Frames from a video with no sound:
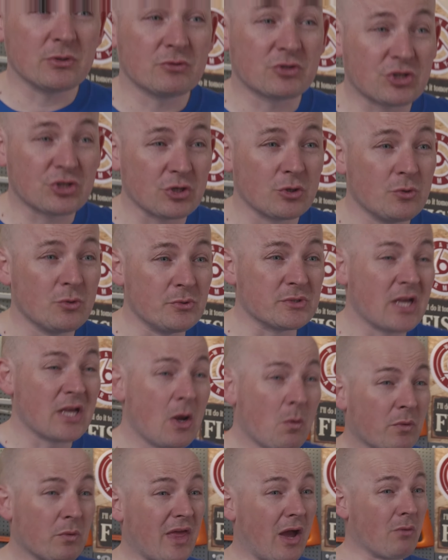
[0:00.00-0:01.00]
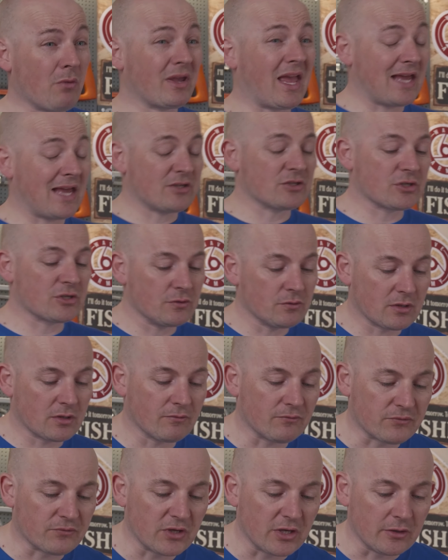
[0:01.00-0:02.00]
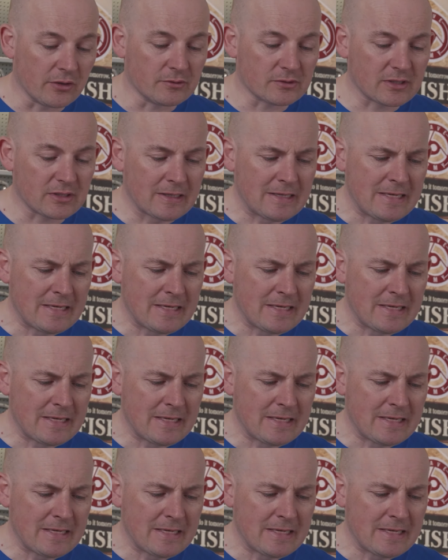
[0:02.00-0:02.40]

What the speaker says: choose without getting too confused.